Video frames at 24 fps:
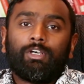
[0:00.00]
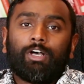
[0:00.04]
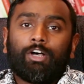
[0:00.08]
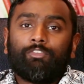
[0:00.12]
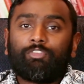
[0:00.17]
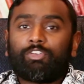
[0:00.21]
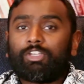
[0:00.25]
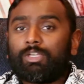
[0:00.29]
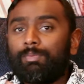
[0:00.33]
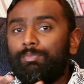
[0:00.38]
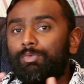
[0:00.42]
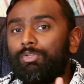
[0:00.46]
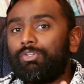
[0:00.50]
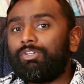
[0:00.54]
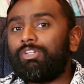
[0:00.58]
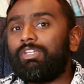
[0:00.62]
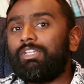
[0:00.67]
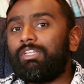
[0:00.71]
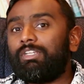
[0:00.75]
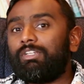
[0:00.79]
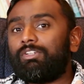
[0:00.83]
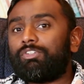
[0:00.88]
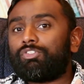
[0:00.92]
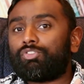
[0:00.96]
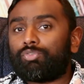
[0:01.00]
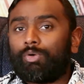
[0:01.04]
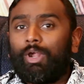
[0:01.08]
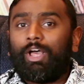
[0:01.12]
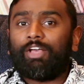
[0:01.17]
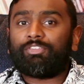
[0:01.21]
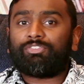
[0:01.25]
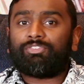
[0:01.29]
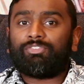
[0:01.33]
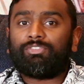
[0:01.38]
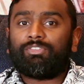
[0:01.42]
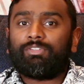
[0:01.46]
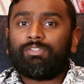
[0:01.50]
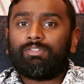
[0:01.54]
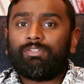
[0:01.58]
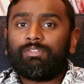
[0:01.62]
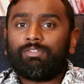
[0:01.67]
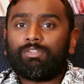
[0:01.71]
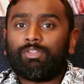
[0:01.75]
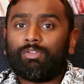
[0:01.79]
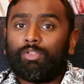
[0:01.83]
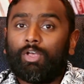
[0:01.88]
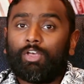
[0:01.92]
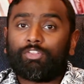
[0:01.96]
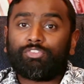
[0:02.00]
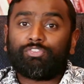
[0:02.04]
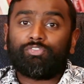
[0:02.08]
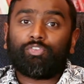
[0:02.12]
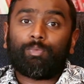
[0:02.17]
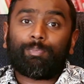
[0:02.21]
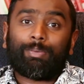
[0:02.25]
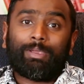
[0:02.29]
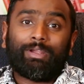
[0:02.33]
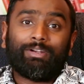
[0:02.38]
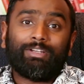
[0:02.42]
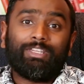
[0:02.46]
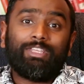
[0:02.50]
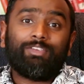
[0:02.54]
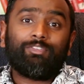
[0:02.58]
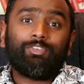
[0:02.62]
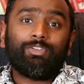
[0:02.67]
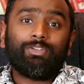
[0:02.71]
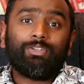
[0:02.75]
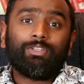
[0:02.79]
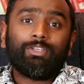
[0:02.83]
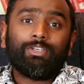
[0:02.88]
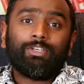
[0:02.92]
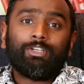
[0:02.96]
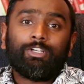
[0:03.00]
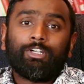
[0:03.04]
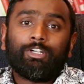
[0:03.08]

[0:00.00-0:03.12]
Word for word: of a community trust, the loss of a parent, even